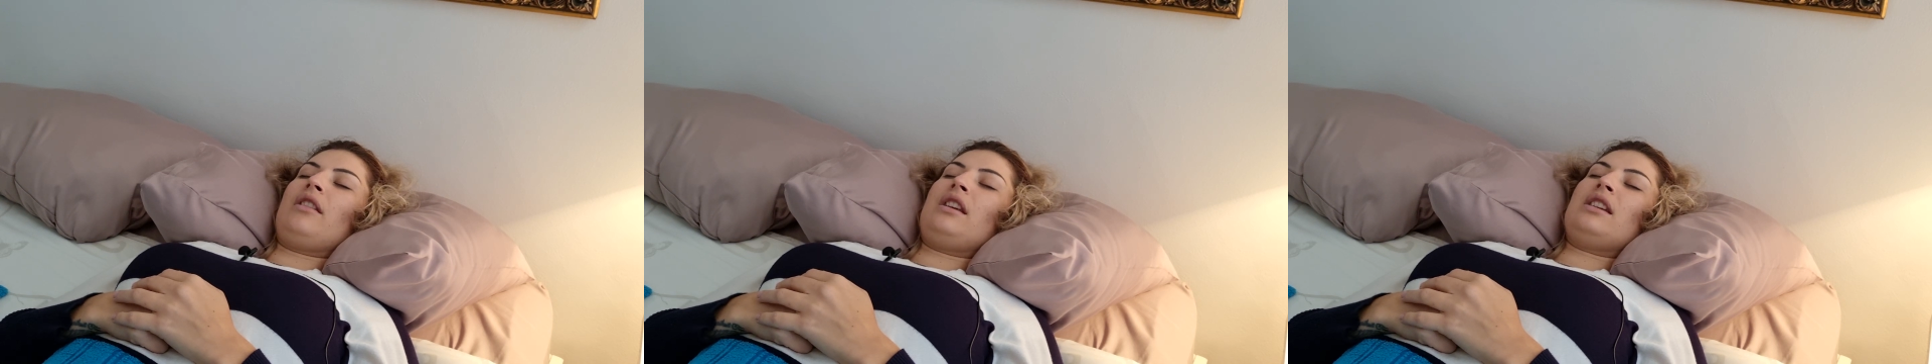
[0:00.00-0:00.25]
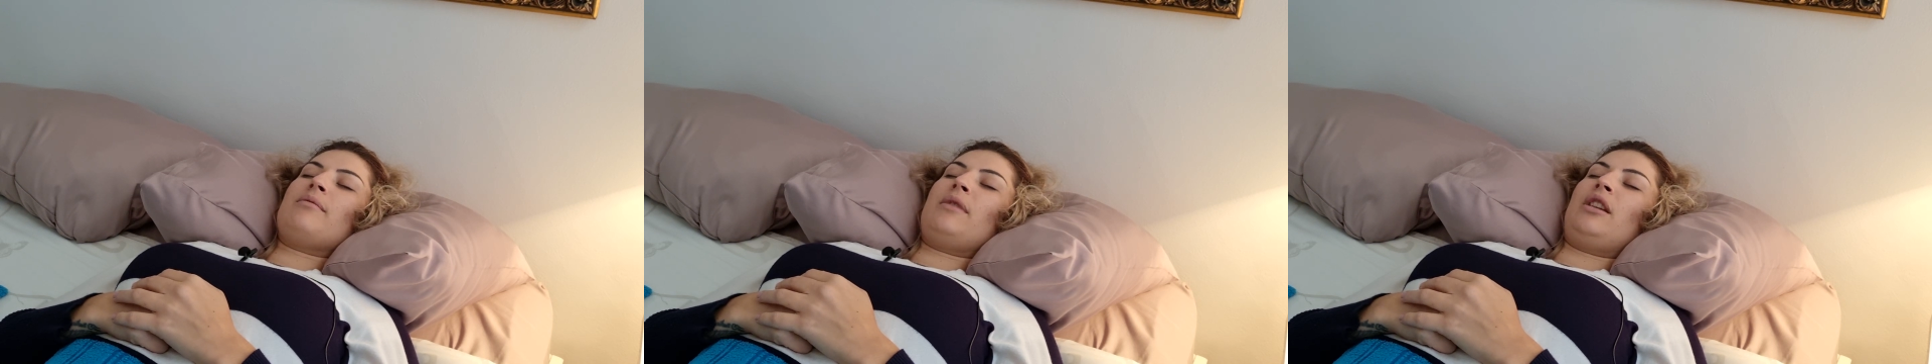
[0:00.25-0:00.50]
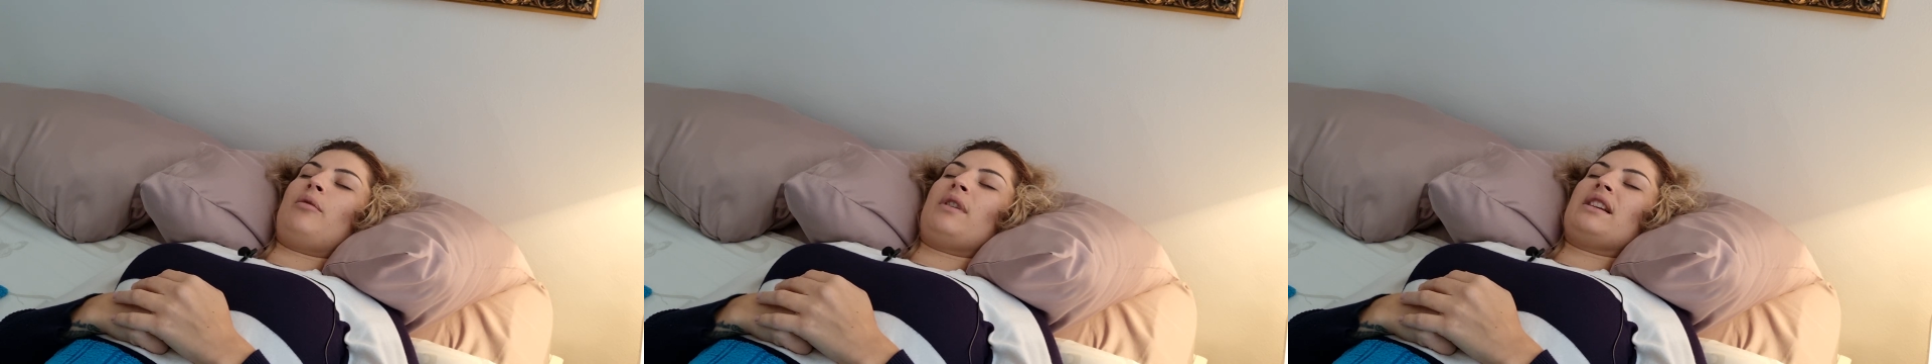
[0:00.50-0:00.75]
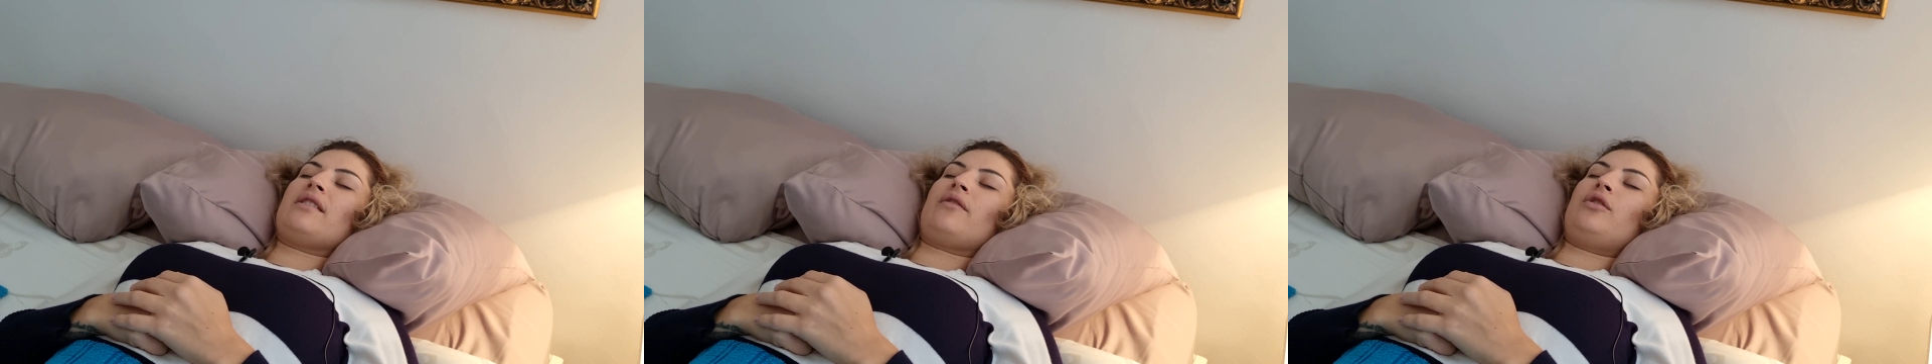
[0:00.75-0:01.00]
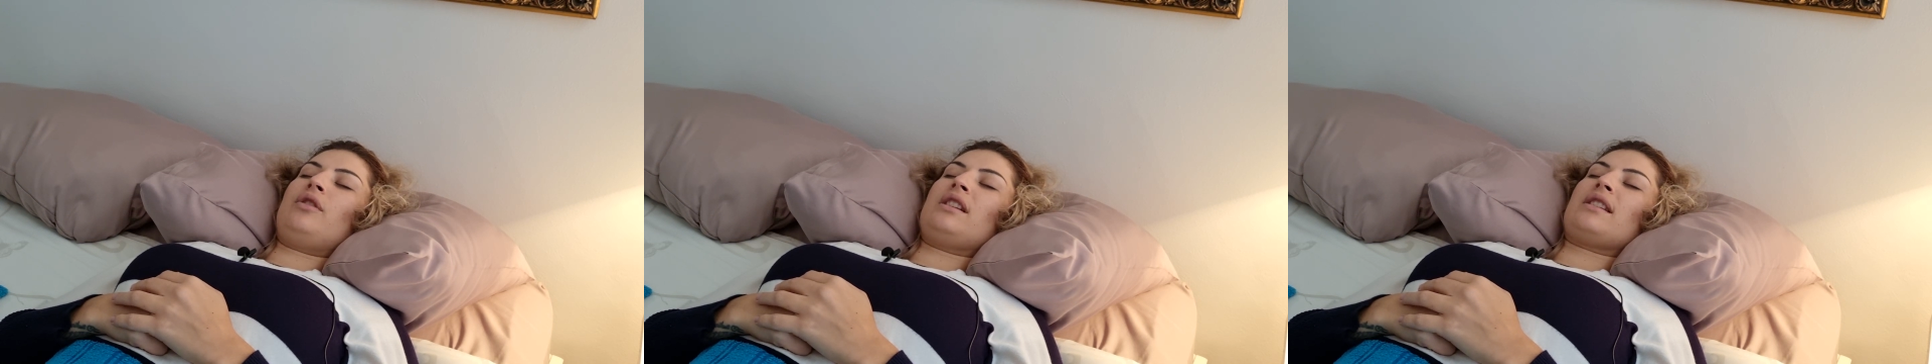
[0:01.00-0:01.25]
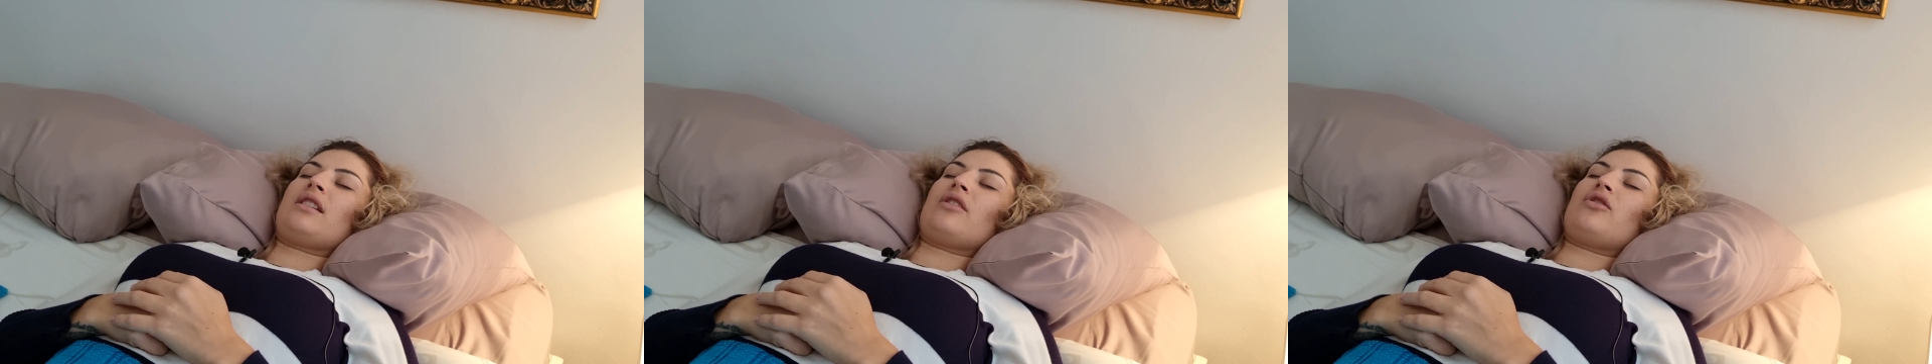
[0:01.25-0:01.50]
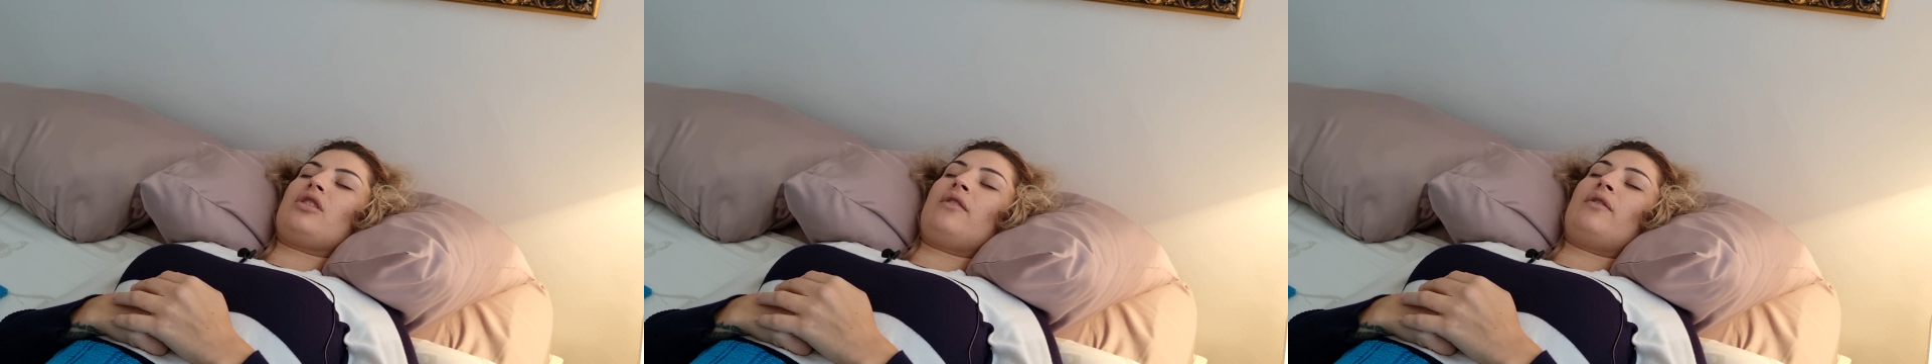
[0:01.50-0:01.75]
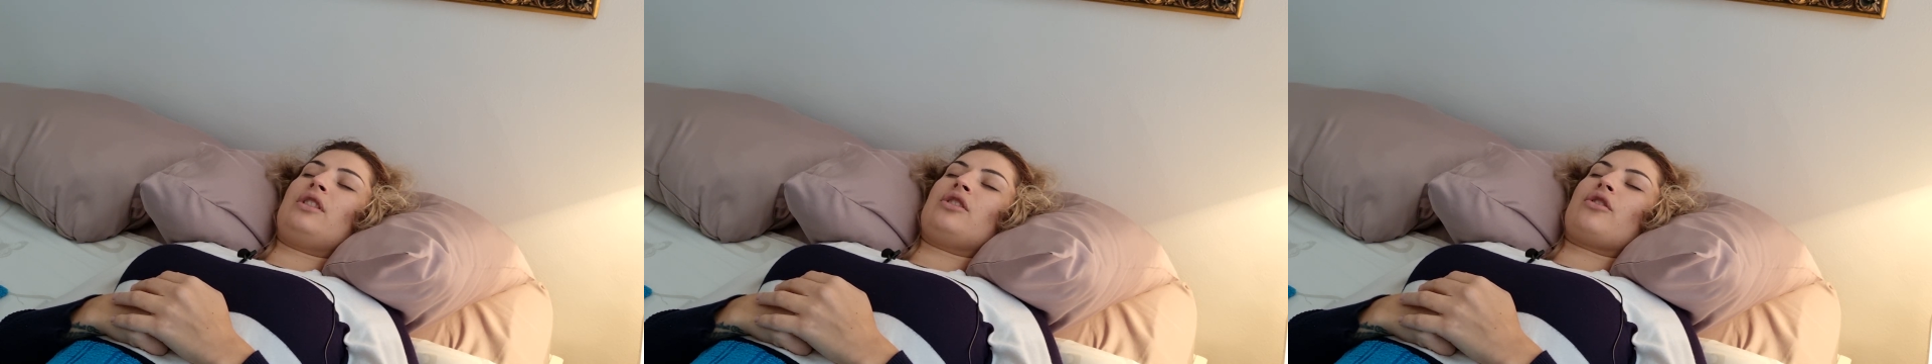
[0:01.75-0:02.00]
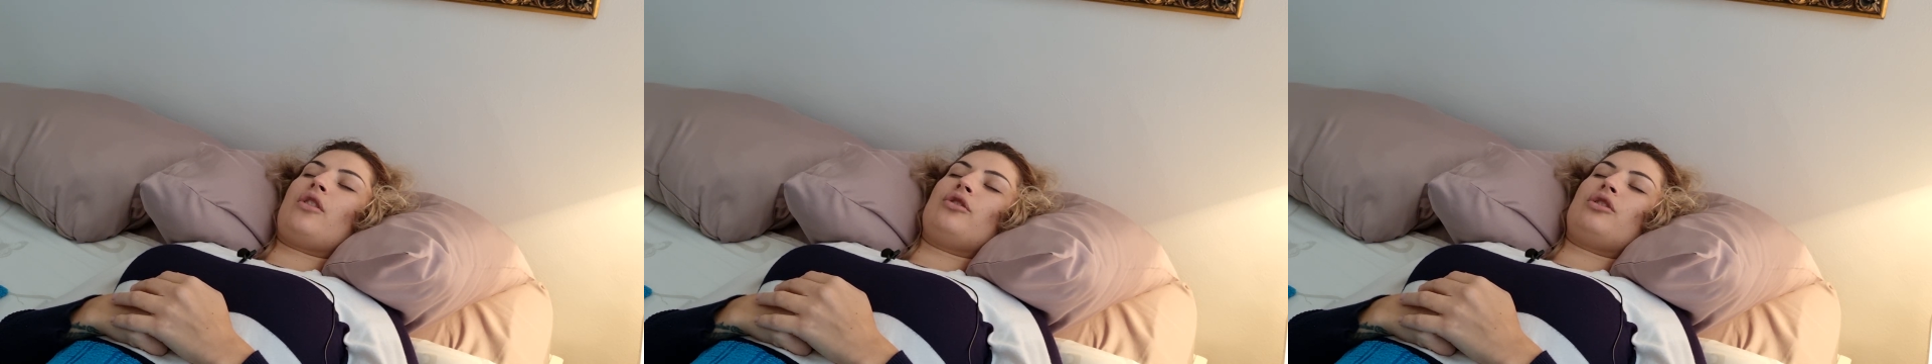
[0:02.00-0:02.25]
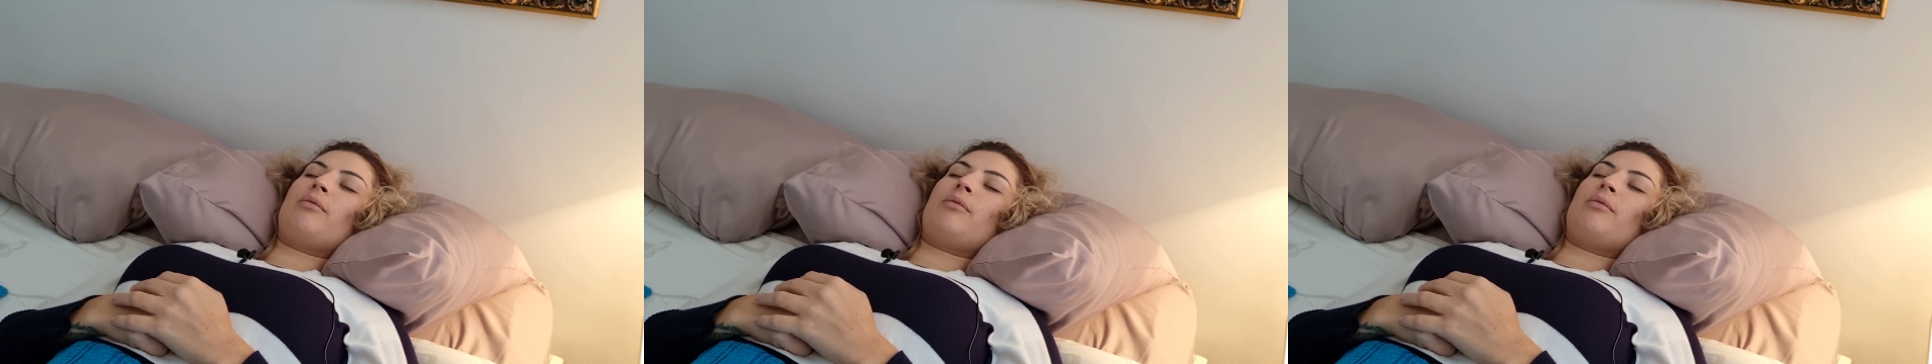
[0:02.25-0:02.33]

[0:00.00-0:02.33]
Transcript: There's many ways of doing such. If it is going